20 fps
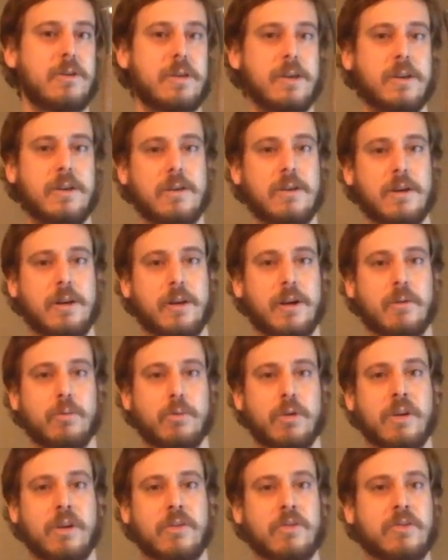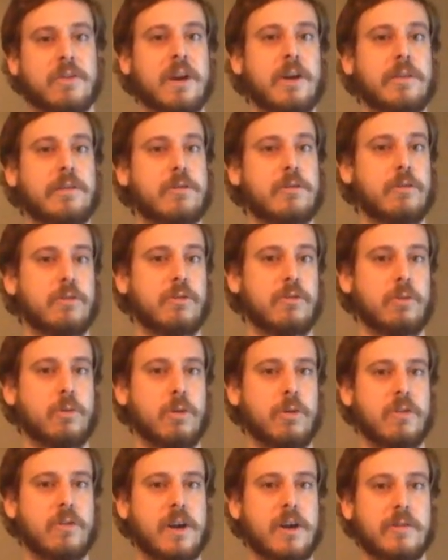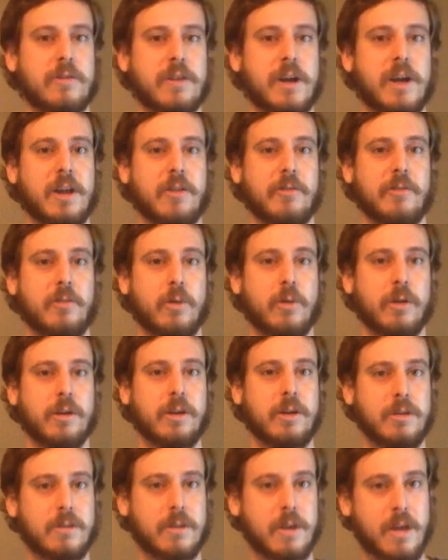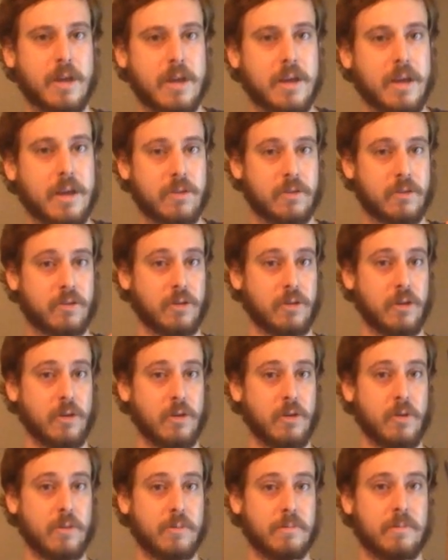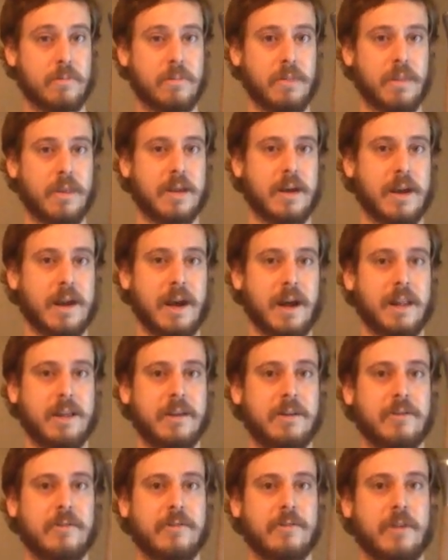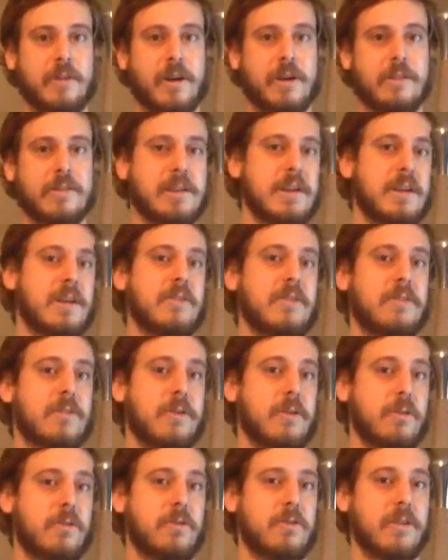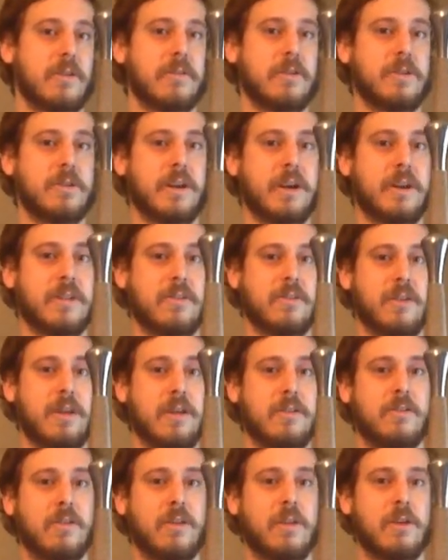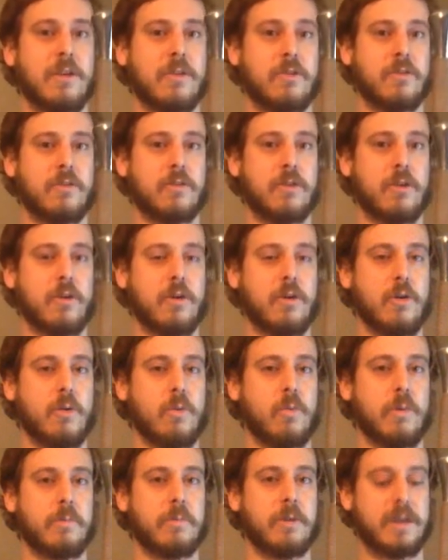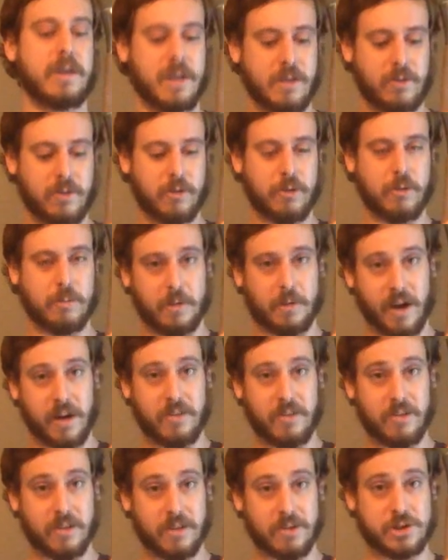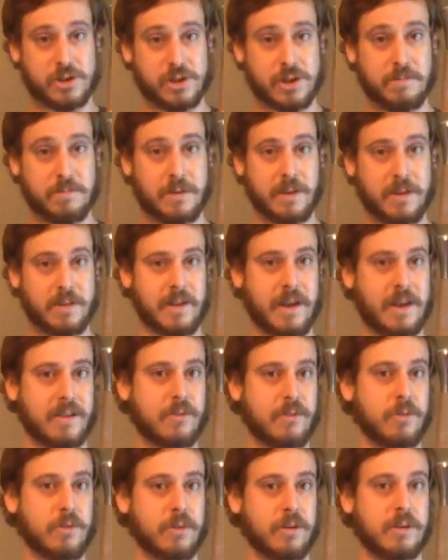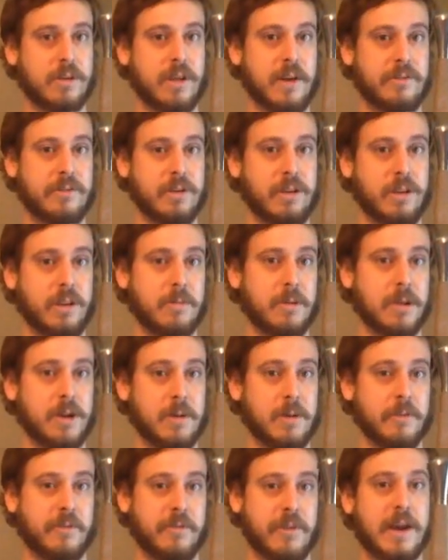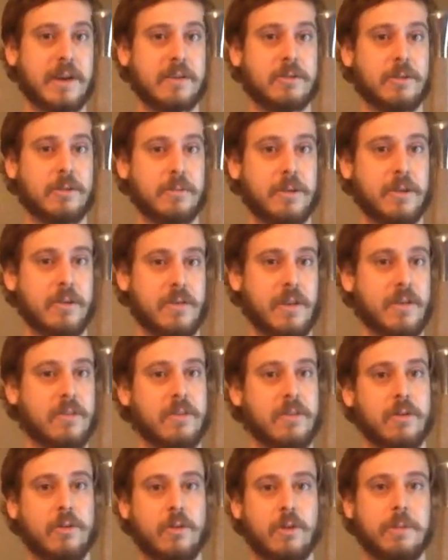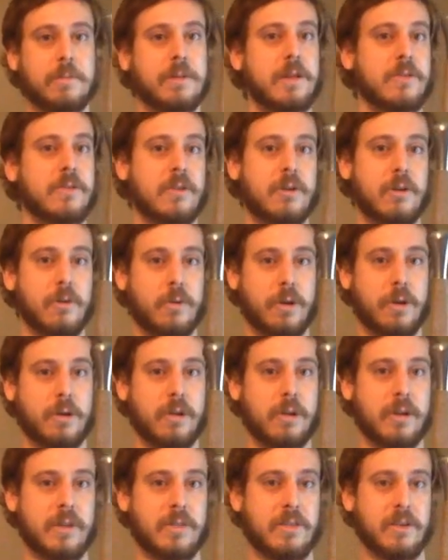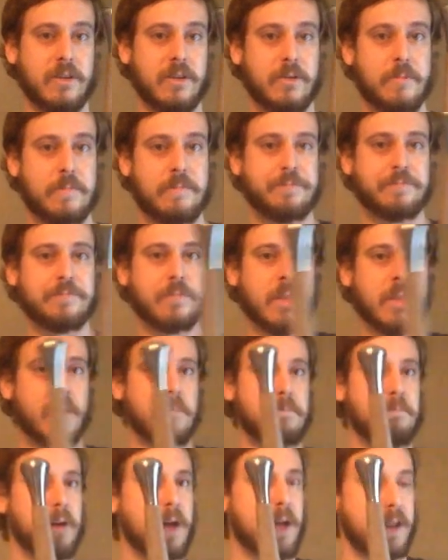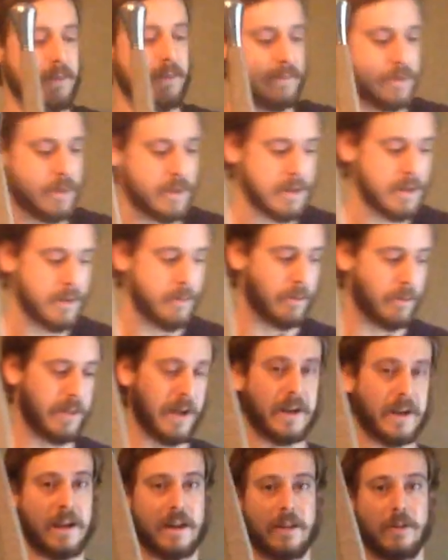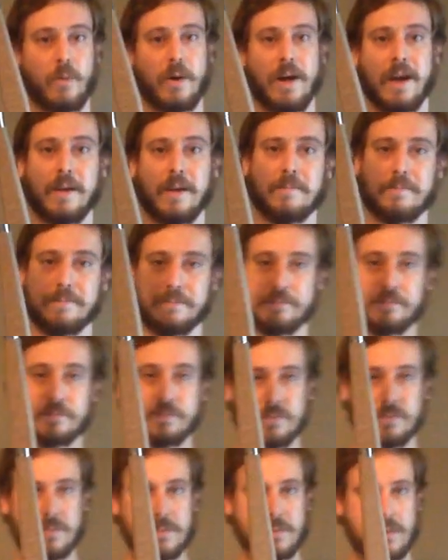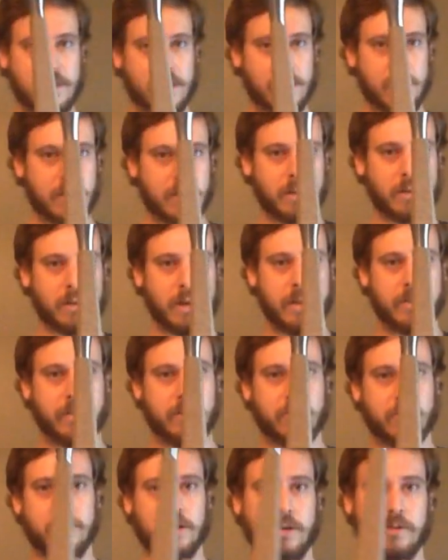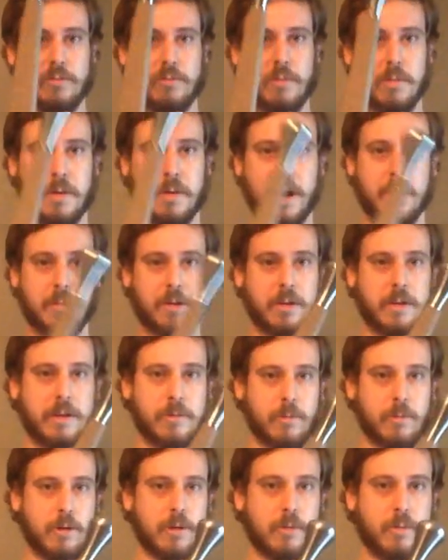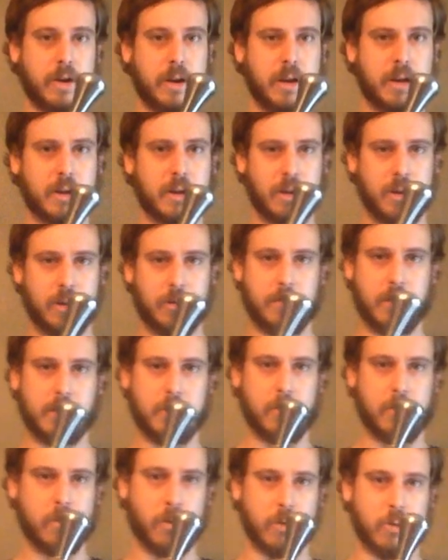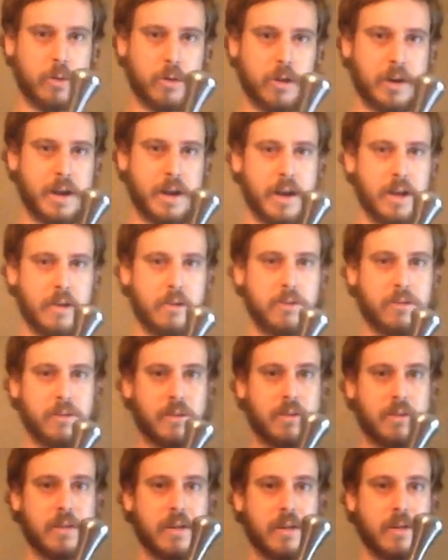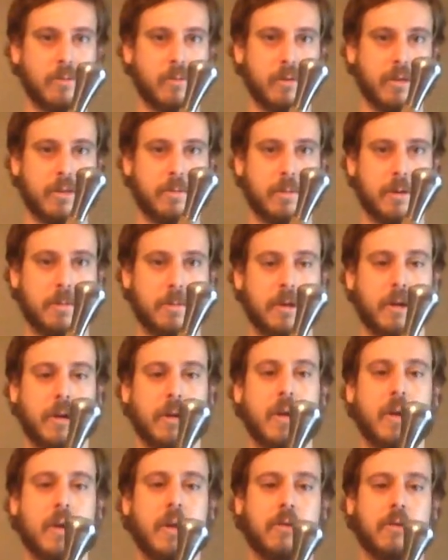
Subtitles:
He runs South Coast Swords out of California. So I live on the East Coast of the United States, so when we get to pricing and shipping, that's going to definitely become a factor because that's the only place I know where you can get these. But with that out of the way, let's start from the pommel and work our way down, a little bit more organized than with Purple Heart.